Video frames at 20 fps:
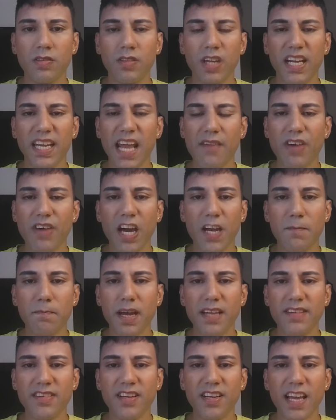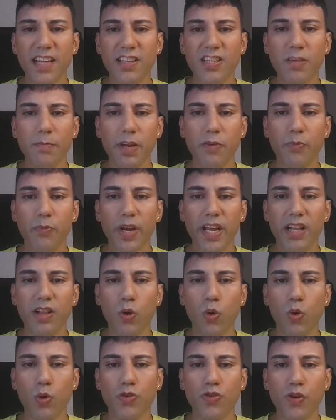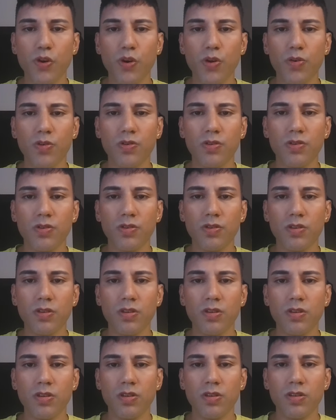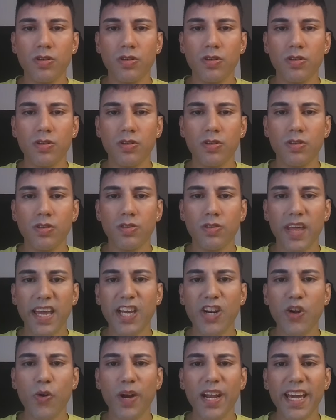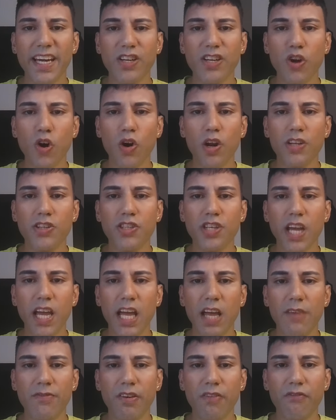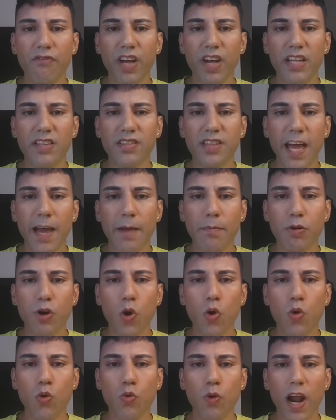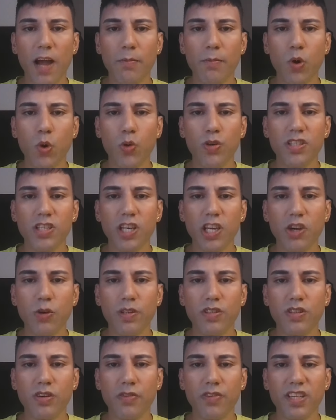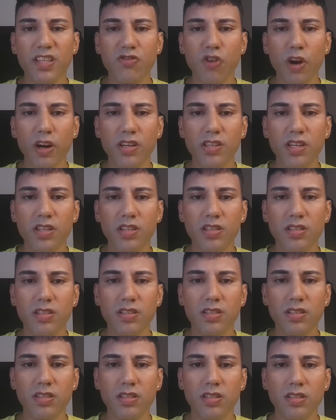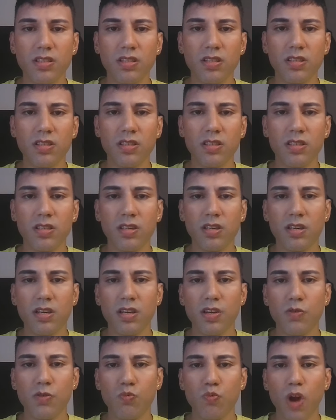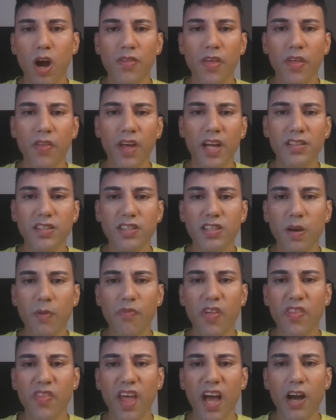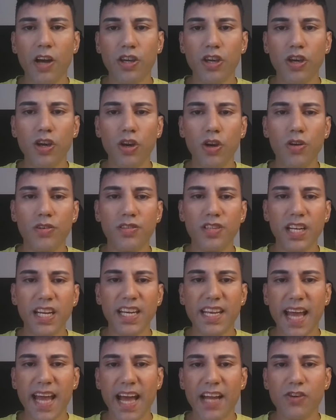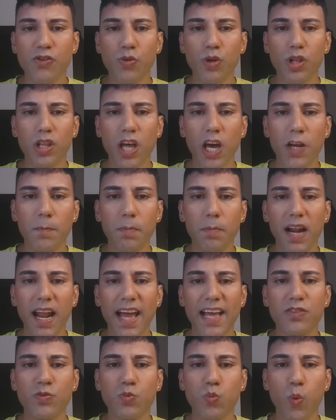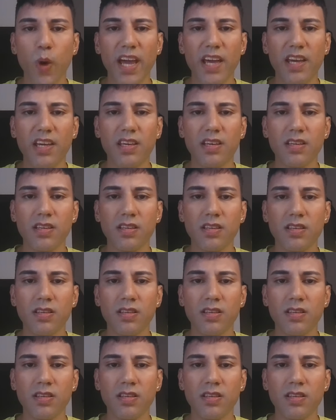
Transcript: They never admitted it to be real or true. They can only acknowledge it if it fits their program or sequence of instructions, rather than something that occurs in a natural, unplanned way